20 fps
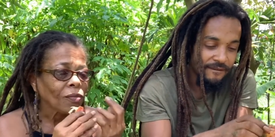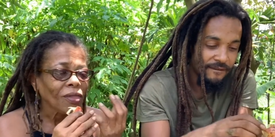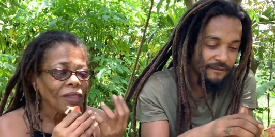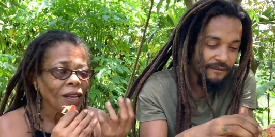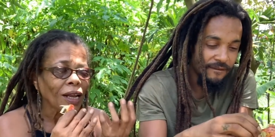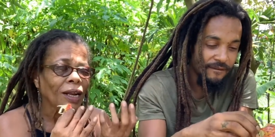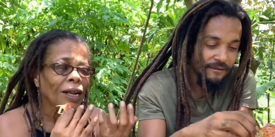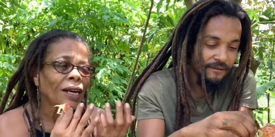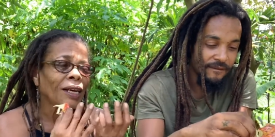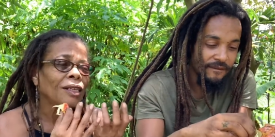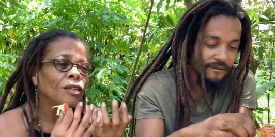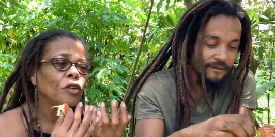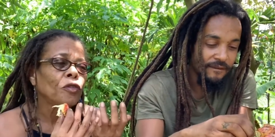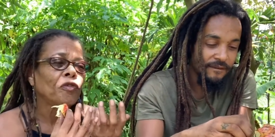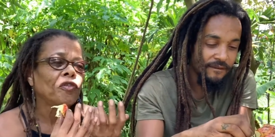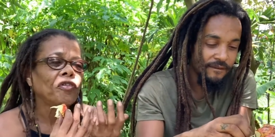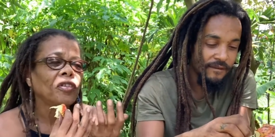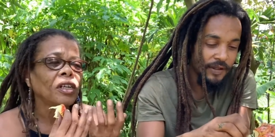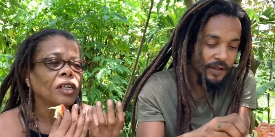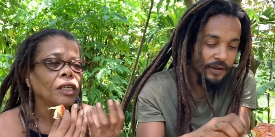Speaker 1: Mm. Like you
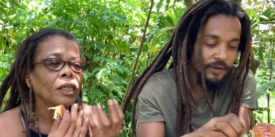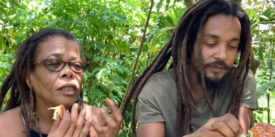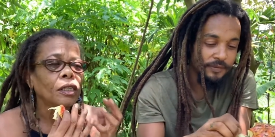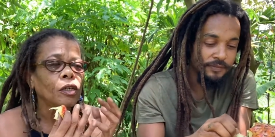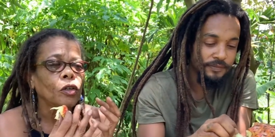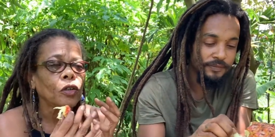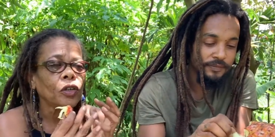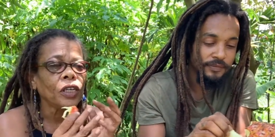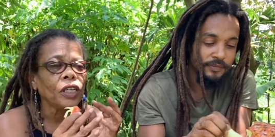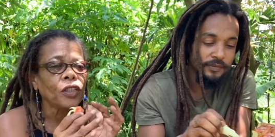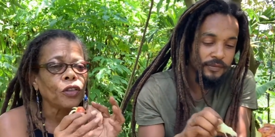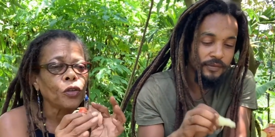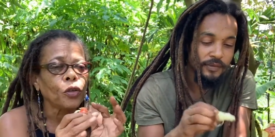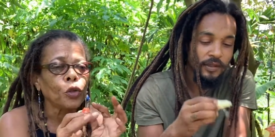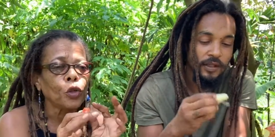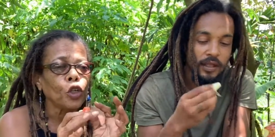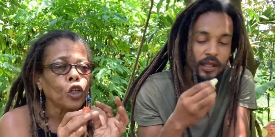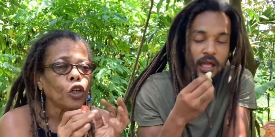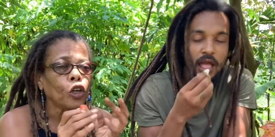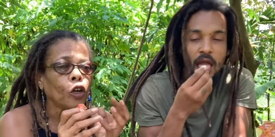feel it going through
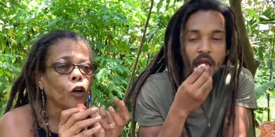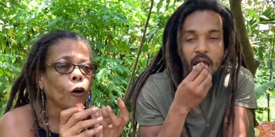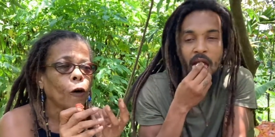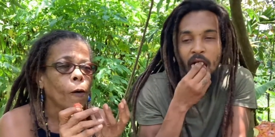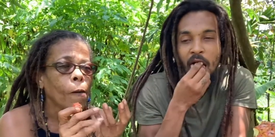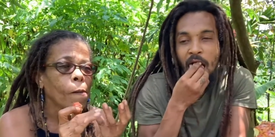your